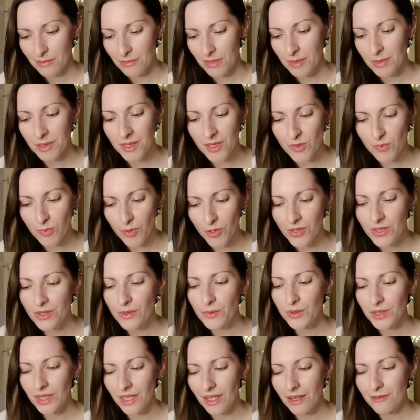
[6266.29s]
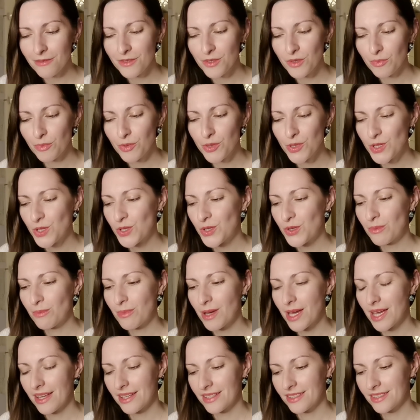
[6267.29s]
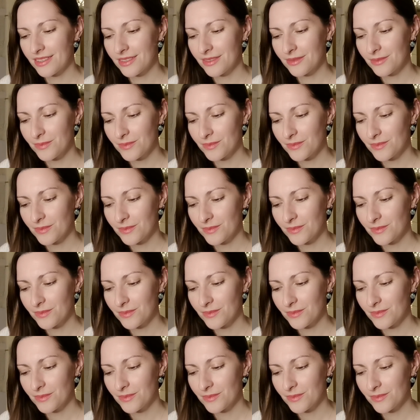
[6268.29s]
Maybe this partner would love to put you to bed.